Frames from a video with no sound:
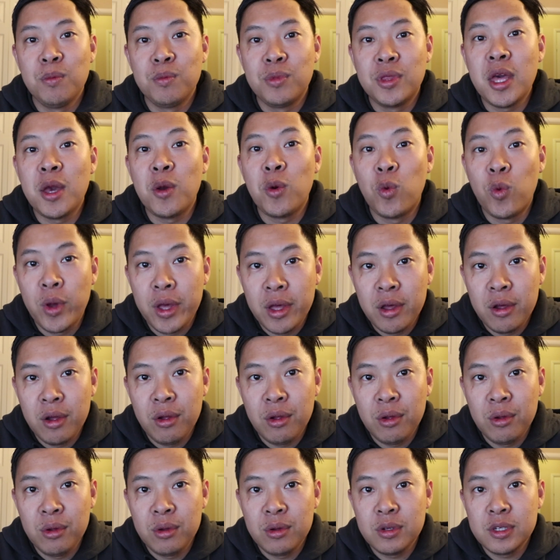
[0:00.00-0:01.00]
they
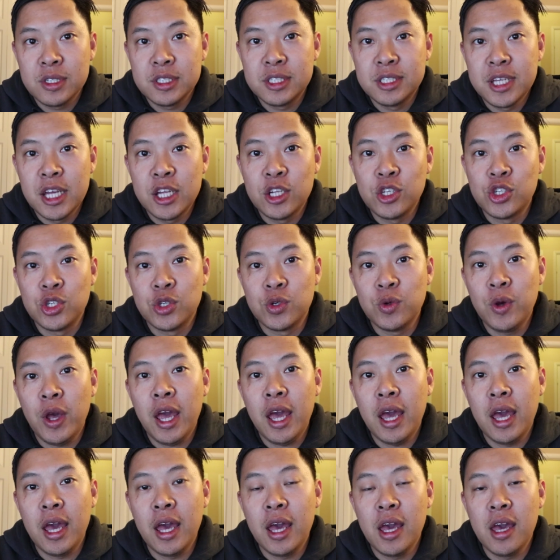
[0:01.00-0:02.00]
will send you
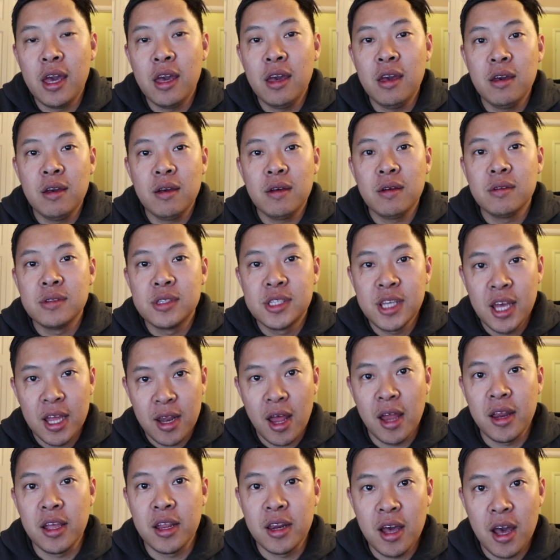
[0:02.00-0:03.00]
a
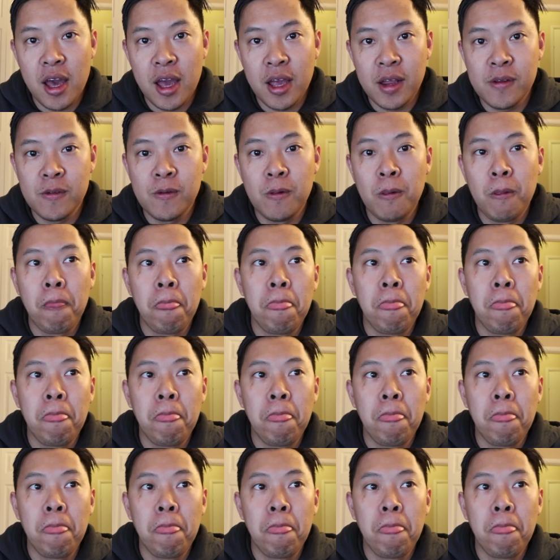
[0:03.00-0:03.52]
1099.